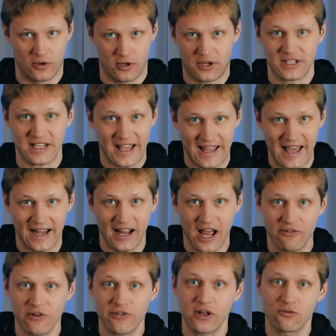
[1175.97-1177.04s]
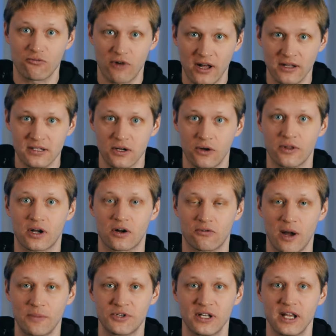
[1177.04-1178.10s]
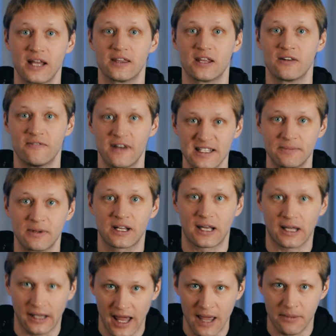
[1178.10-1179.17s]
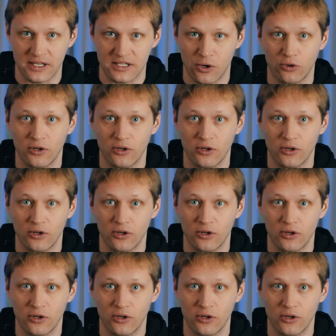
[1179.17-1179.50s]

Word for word: Because again, everything runs on the corruption in the investment climate.